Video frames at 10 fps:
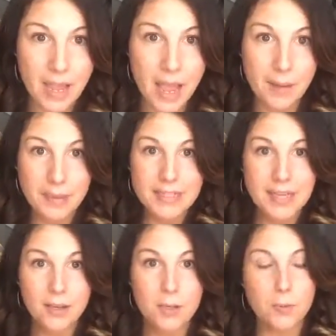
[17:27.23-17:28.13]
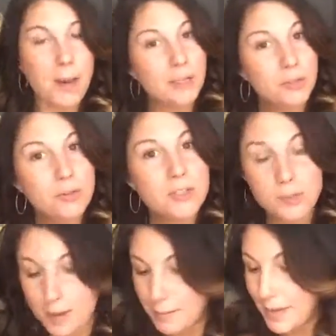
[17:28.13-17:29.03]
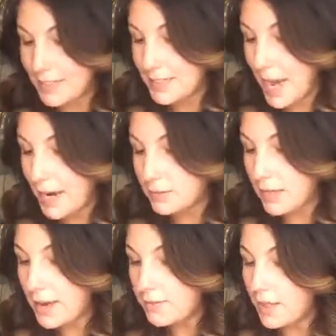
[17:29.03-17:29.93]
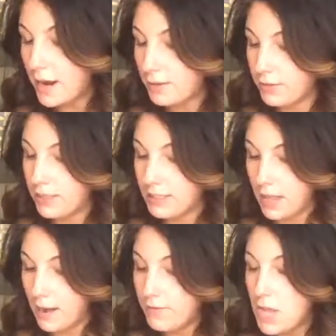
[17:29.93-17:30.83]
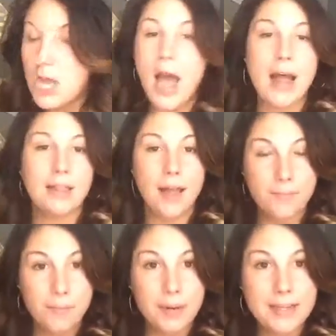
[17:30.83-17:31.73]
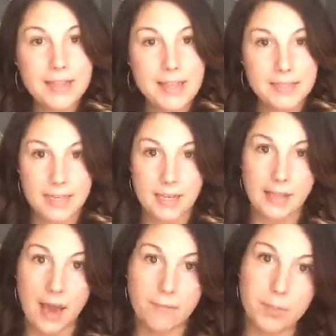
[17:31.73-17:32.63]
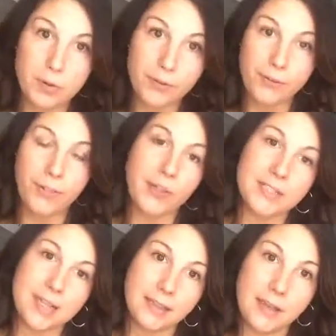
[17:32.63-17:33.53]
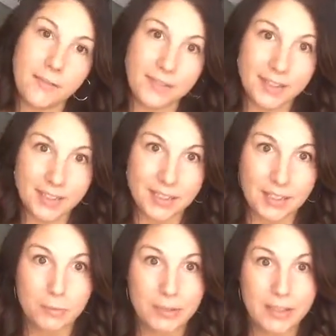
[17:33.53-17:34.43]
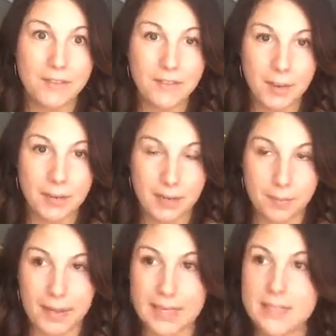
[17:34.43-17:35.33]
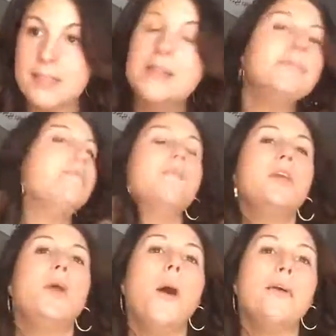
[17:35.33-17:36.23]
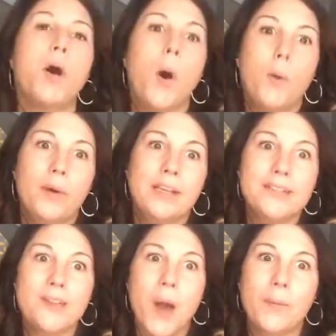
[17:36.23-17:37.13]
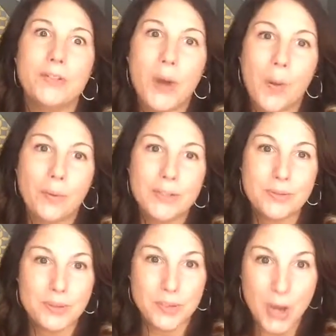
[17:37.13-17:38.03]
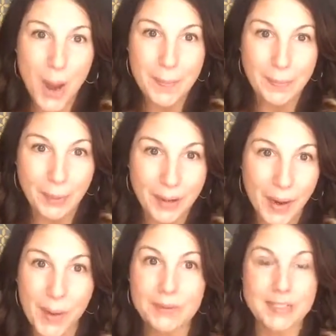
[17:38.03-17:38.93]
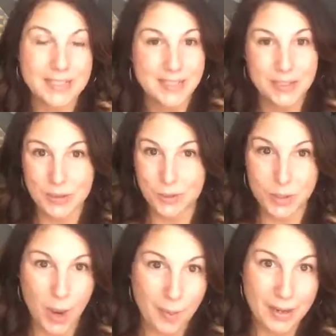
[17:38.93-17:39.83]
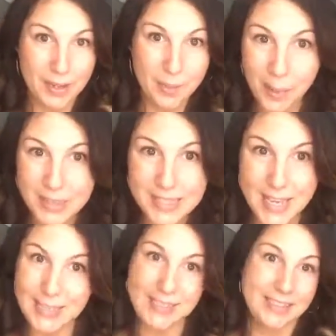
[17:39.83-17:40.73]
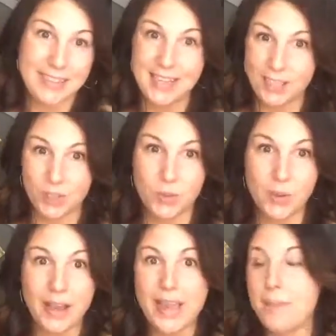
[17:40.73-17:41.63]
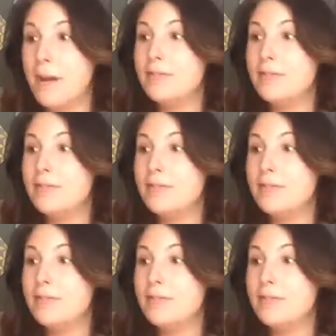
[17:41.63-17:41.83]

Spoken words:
I'm going to tell you, my truth has been my entire life that I really love. I love pretty things. I love beautiful things. I love feeling really feminine because, I always was a tomboy. Always. I used to go shopping in the boys section. Like, that's just who I am.